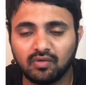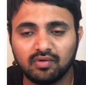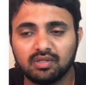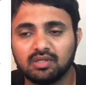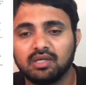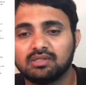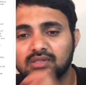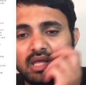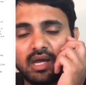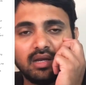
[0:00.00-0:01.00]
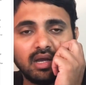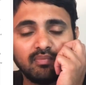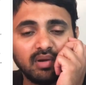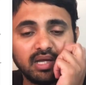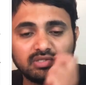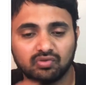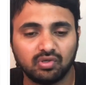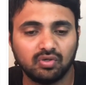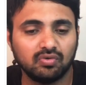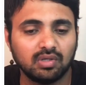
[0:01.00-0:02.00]
the things that applies to
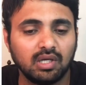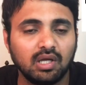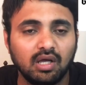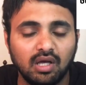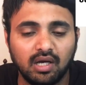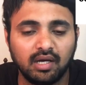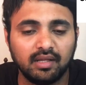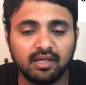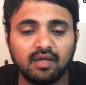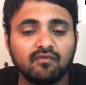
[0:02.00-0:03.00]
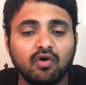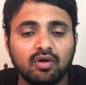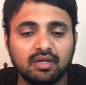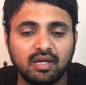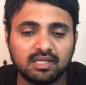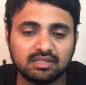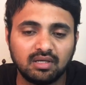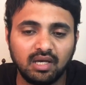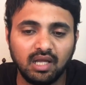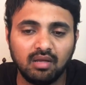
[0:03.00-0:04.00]
you. And then foreign national
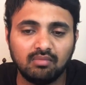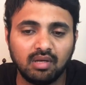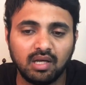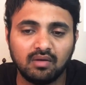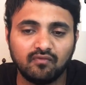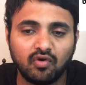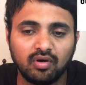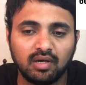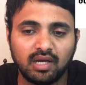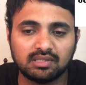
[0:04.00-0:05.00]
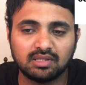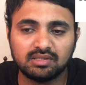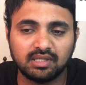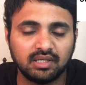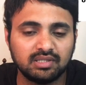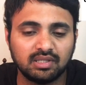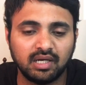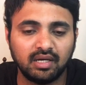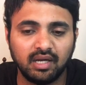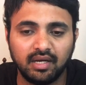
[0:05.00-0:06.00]
name and foreign national signature
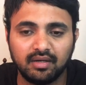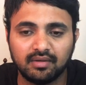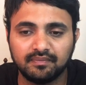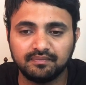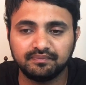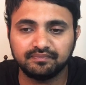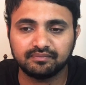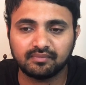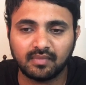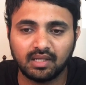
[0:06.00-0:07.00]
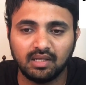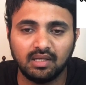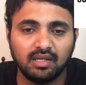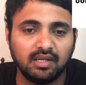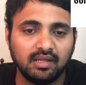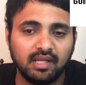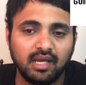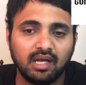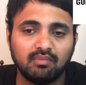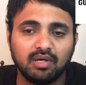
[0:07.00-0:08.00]
and date.
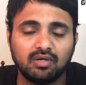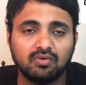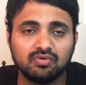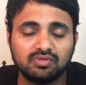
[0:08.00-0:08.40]
Then number 2,